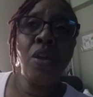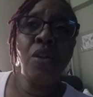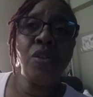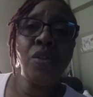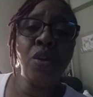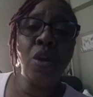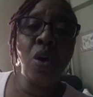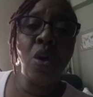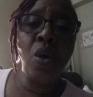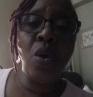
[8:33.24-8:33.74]

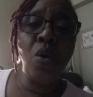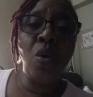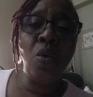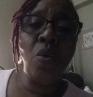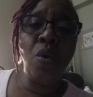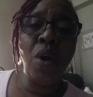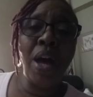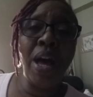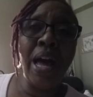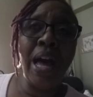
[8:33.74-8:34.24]

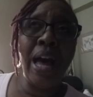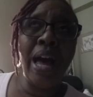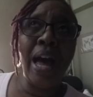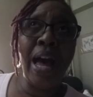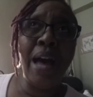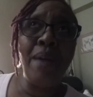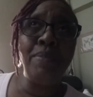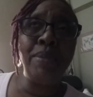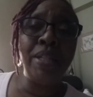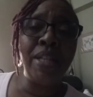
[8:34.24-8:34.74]
So
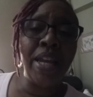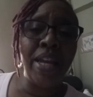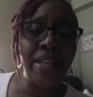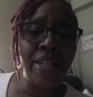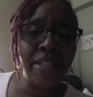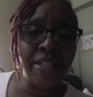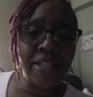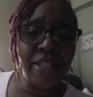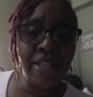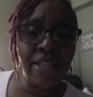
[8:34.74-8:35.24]
I'm
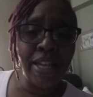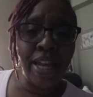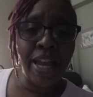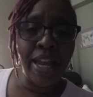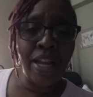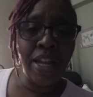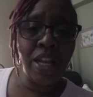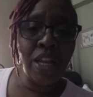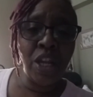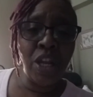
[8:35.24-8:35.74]
saying this to
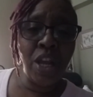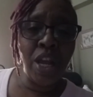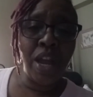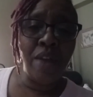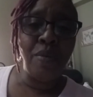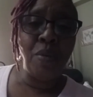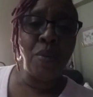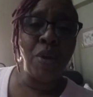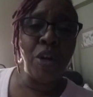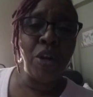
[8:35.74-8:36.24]
let
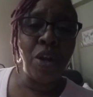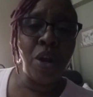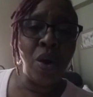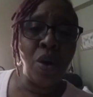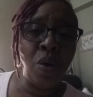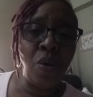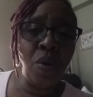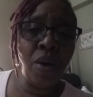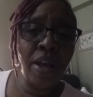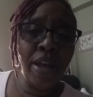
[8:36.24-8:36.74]
everyone
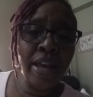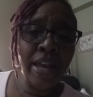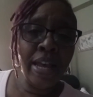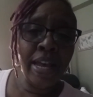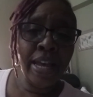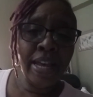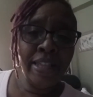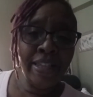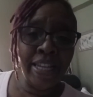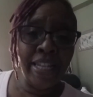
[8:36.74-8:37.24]
know
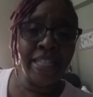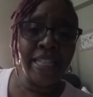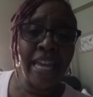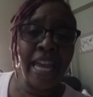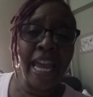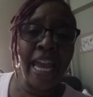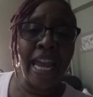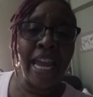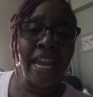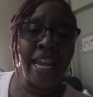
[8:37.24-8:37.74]
this
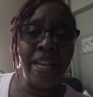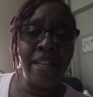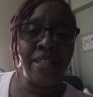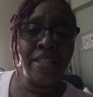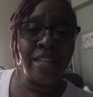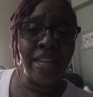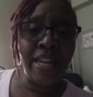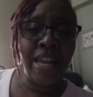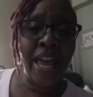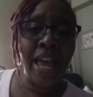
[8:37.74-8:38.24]

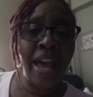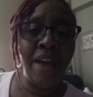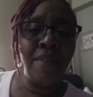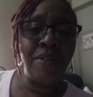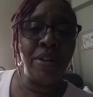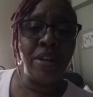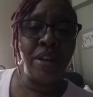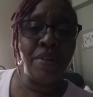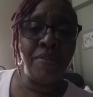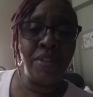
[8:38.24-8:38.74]
aide did have
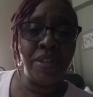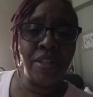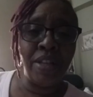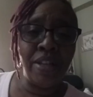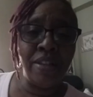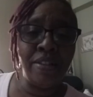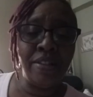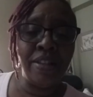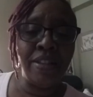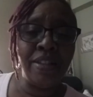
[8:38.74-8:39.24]
enough
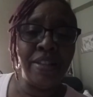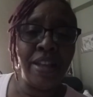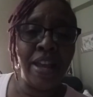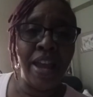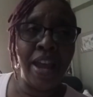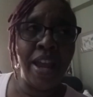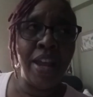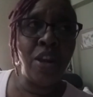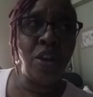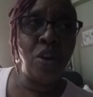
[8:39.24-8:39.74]
sense to
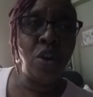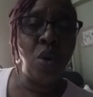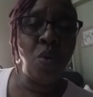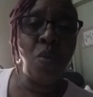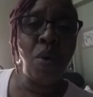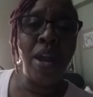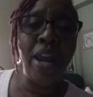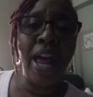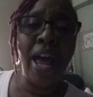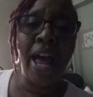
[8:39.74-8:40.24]
say, you know
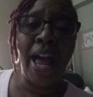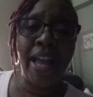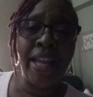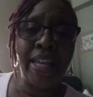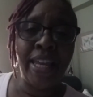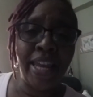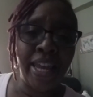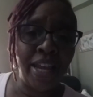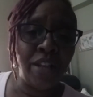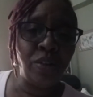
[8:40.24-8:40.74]
what, I
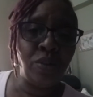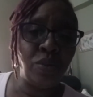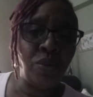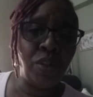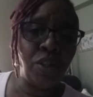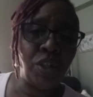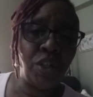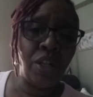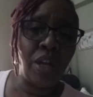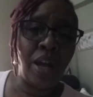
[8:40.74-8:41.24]
can't do
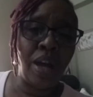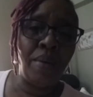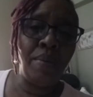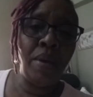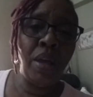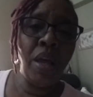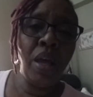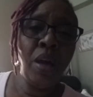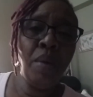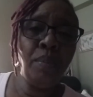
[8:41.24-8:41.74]
this job.
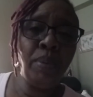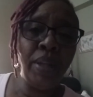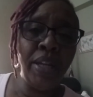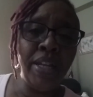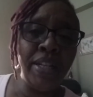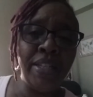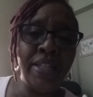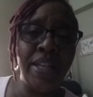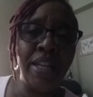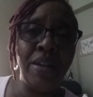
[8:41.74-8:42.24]

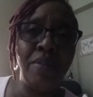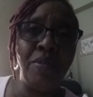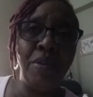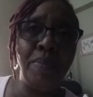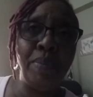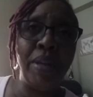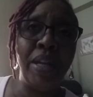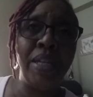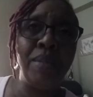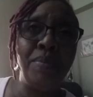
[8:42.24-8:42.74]
Please send a
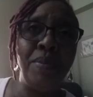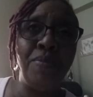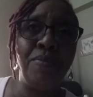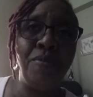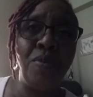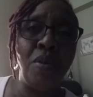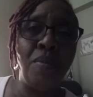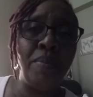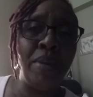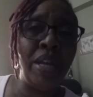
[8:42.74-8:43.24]
replacement
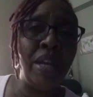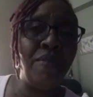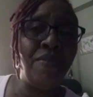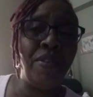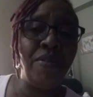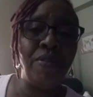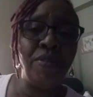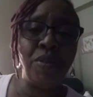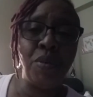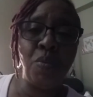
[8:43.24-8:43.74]
for me,
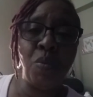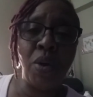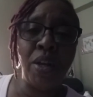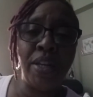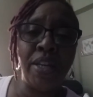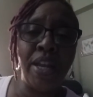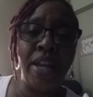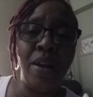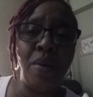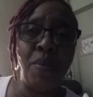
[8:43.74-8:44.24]
even if it's a
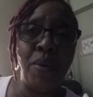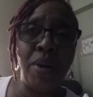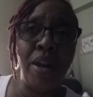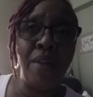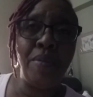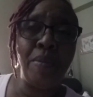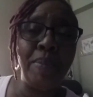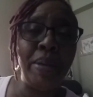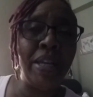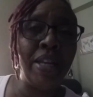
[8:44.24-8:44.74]
one day or
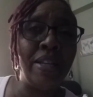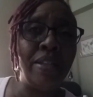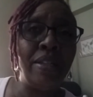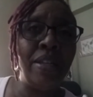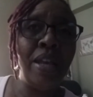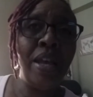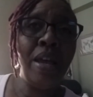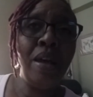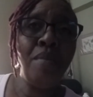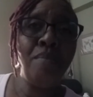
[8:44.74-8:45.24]
whatever,
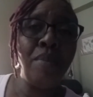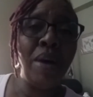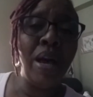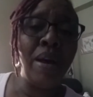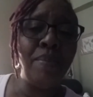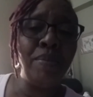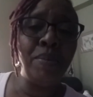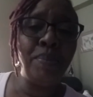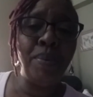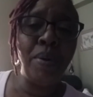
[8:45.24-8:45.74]
because
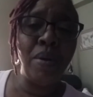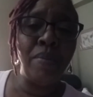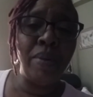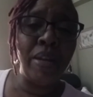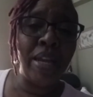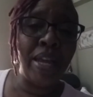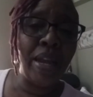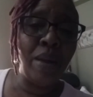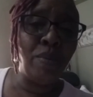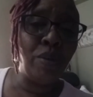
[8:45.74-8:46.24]
mom's
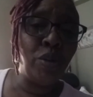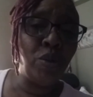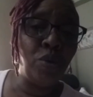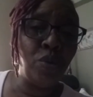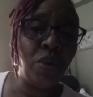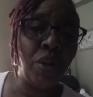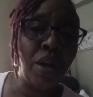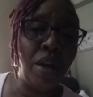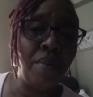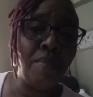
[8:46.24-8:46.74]
permanent aide was
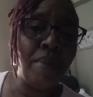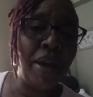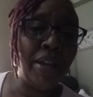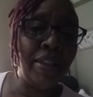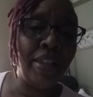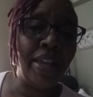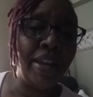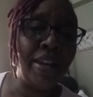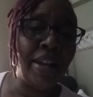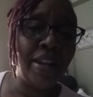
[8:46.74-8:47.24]
due to come
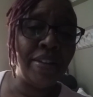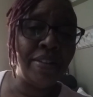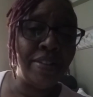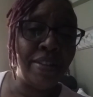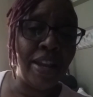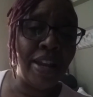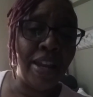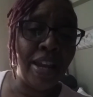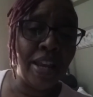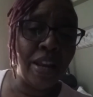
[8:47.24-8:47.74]
back that next
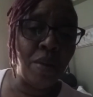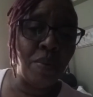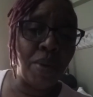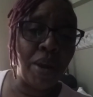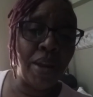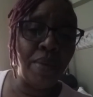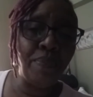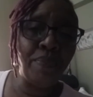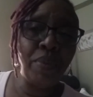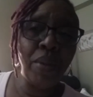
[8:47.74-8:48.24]
day
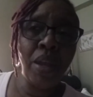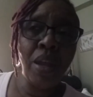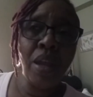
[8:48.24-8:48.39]
anyway.